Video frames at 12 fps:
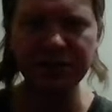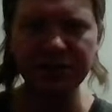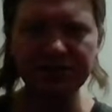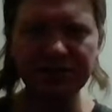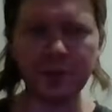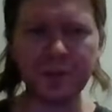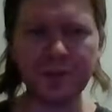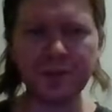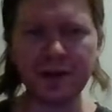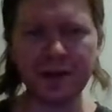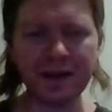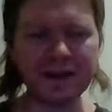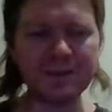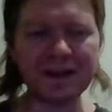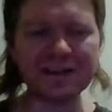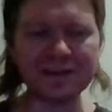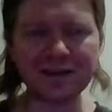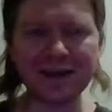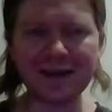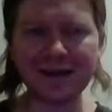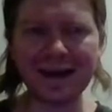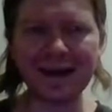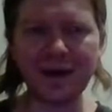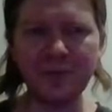So it's basically
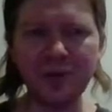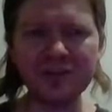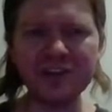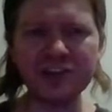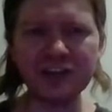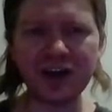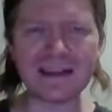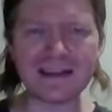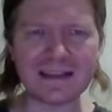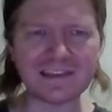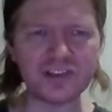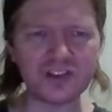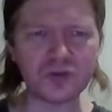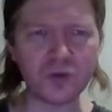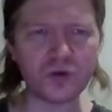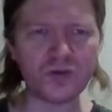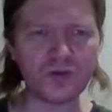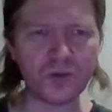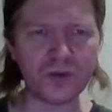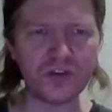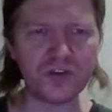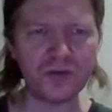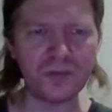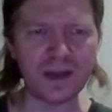like a multi-shot that's controlled for
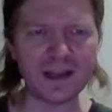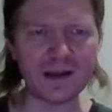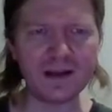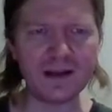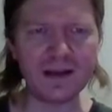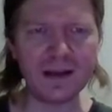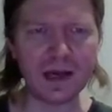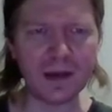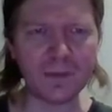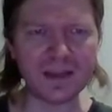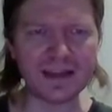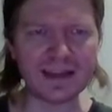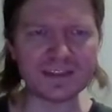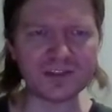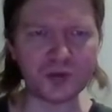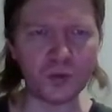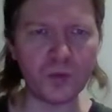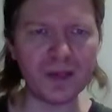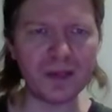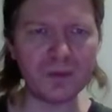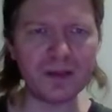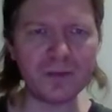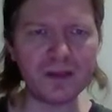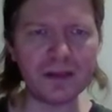2 mana. I mean, that's really,
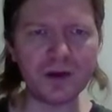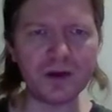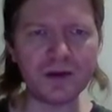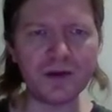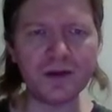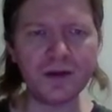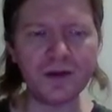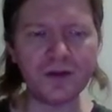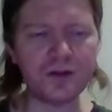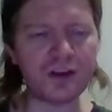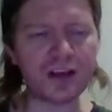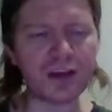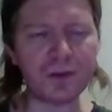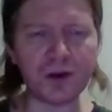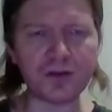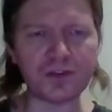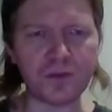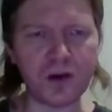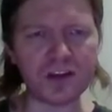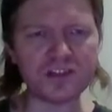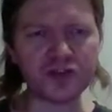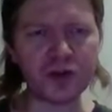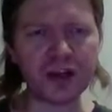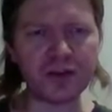really, really good. You can compare it to Frost
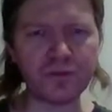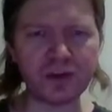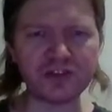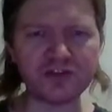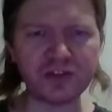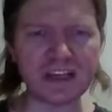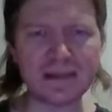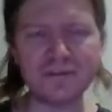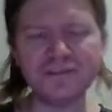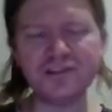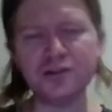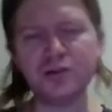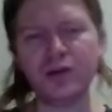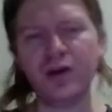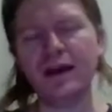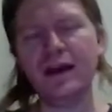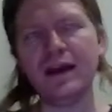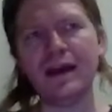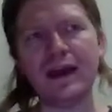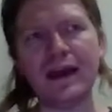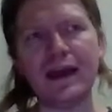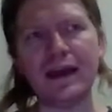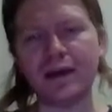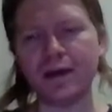Strike. Frost Strike gives you
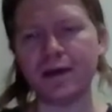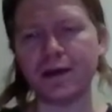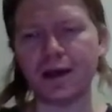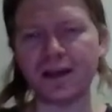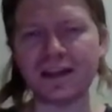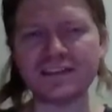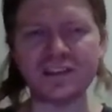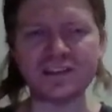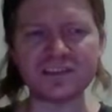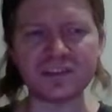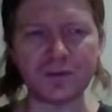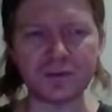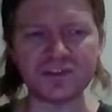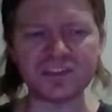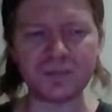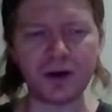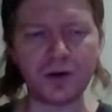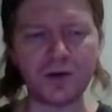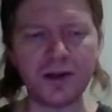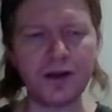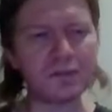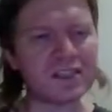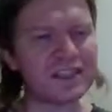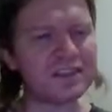lets you discover a spell.
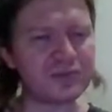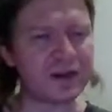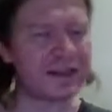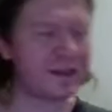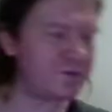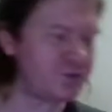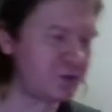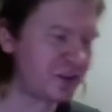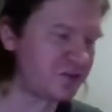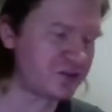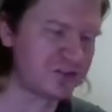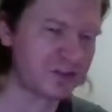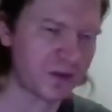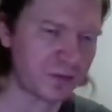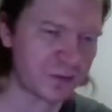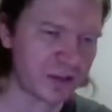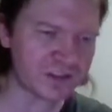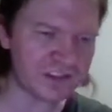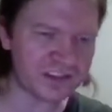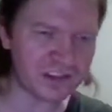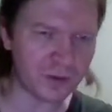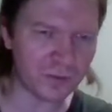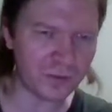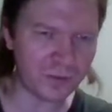Plague Strike gives you a 2/2 with Rush. So